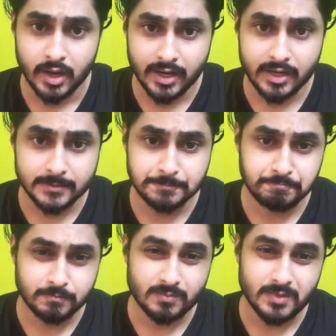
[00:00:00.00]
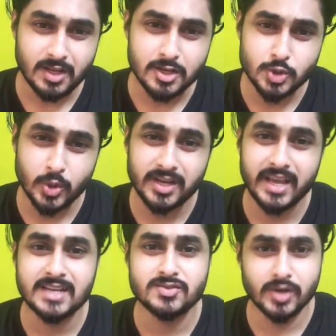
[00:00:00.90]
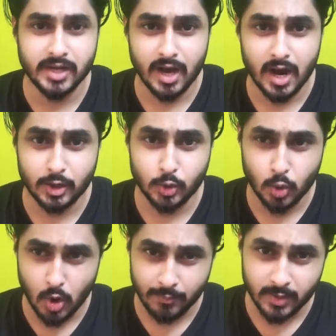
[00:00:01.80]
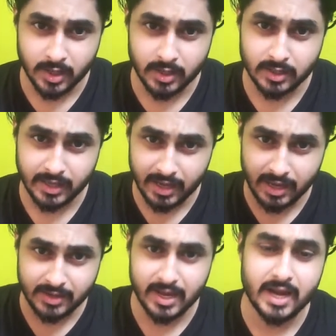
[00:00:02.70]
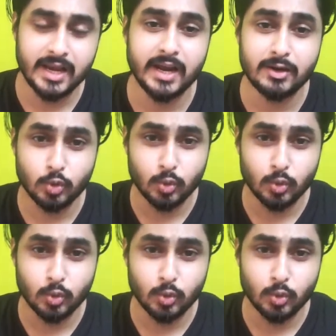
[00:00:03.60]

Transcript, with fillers: in it. So it gets really hard to comprehend it entirely and